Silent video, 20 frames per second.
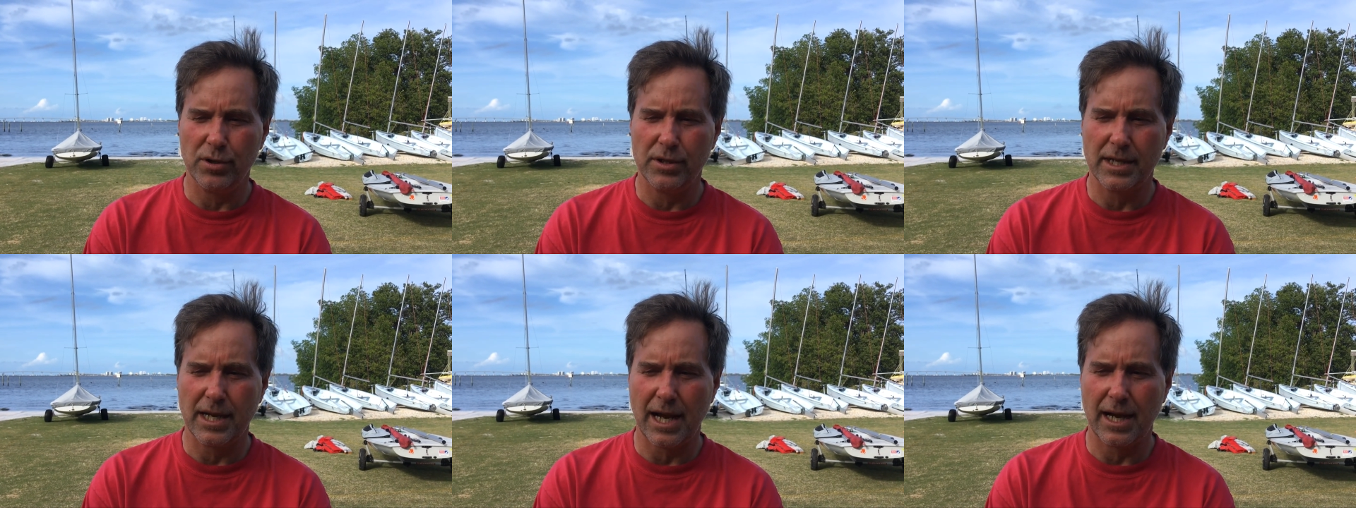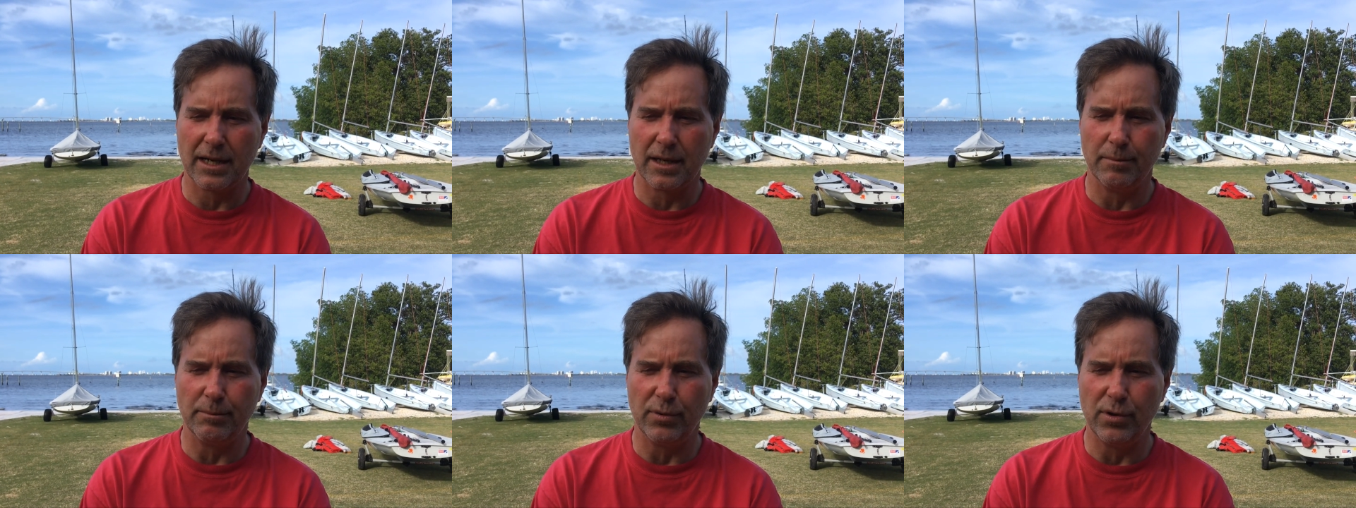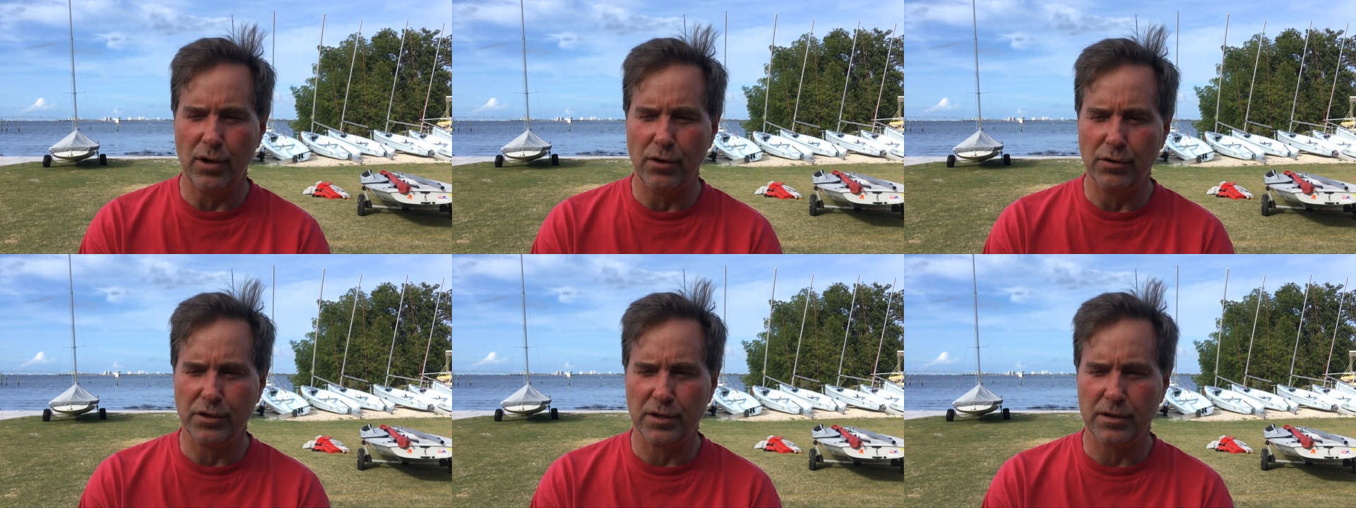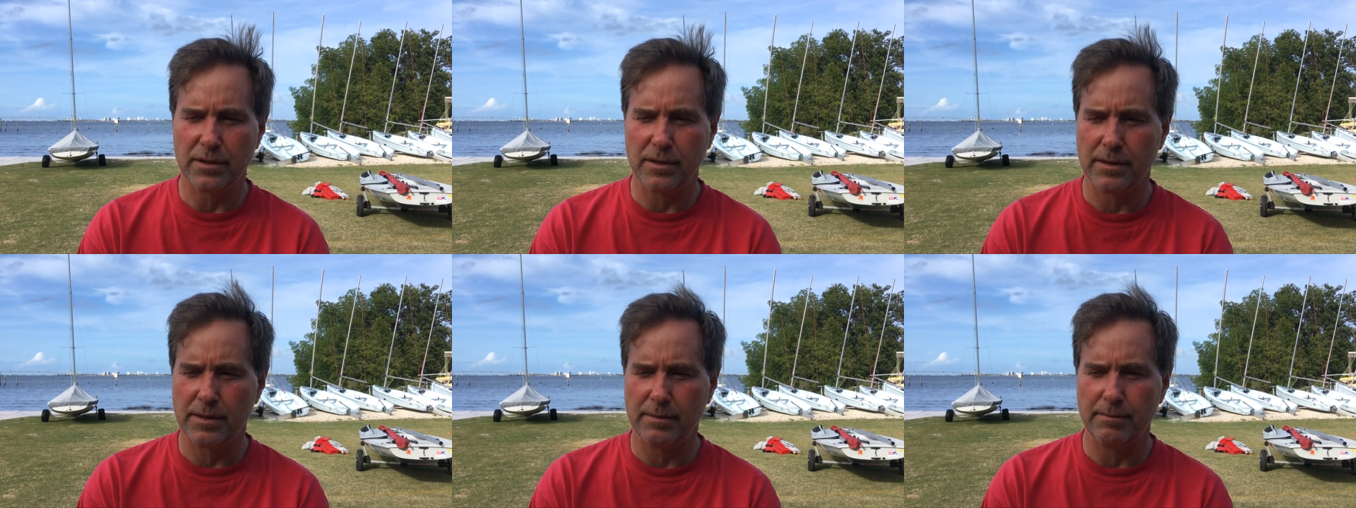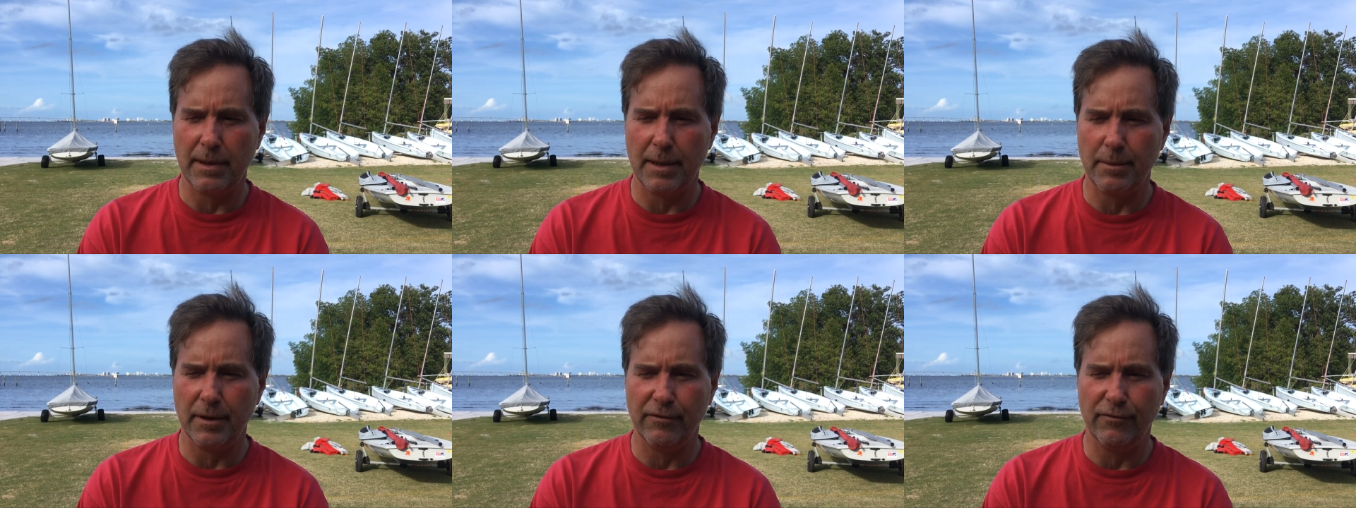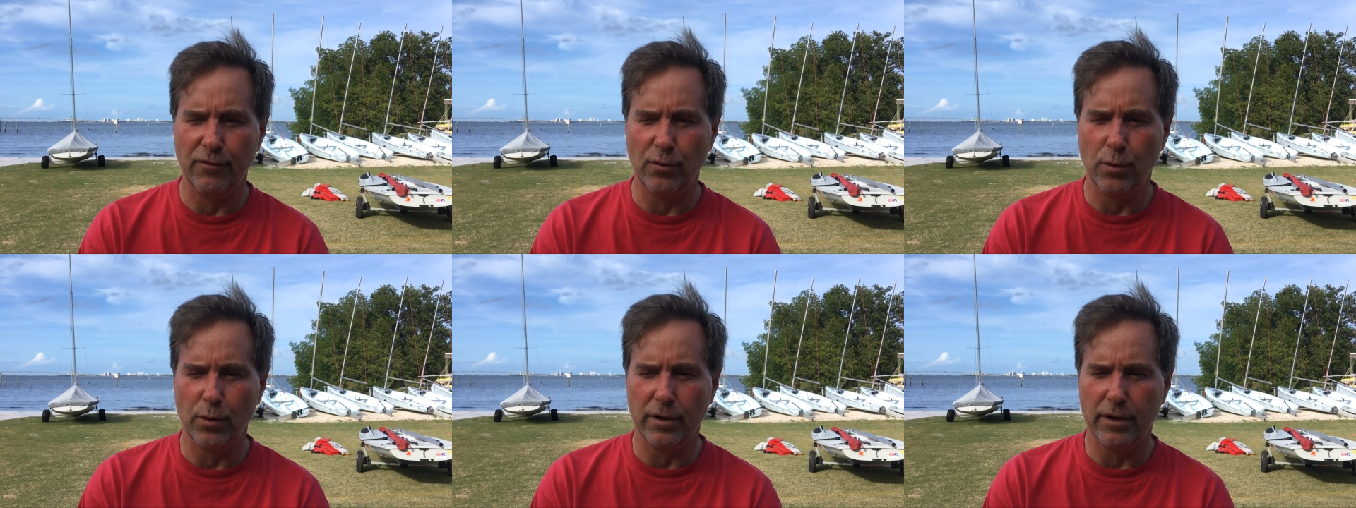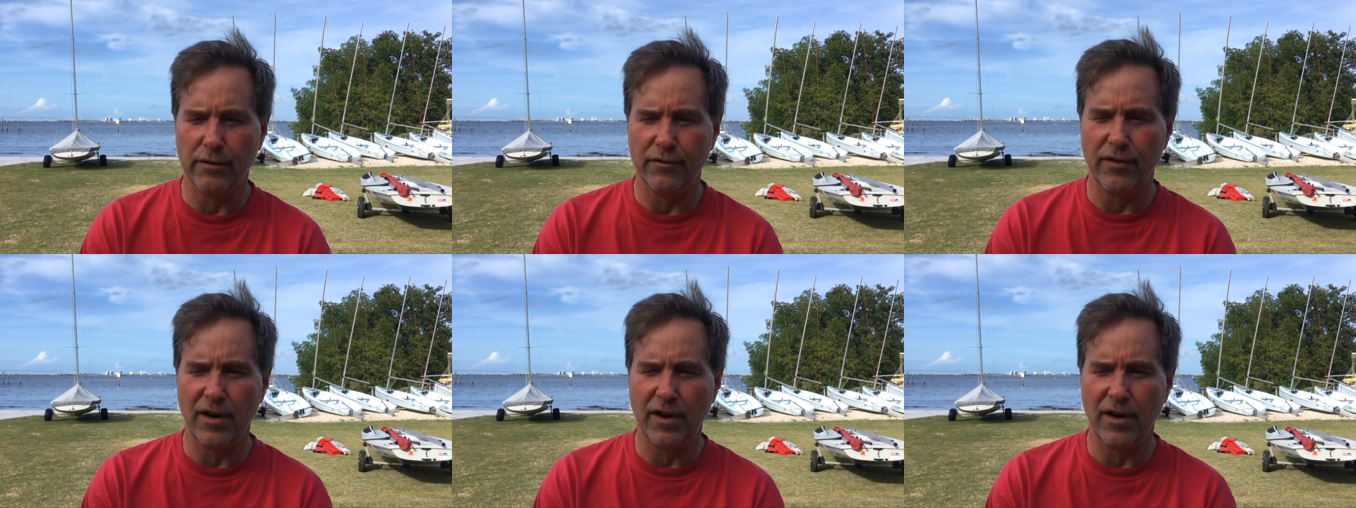tack approach, maybe 4 to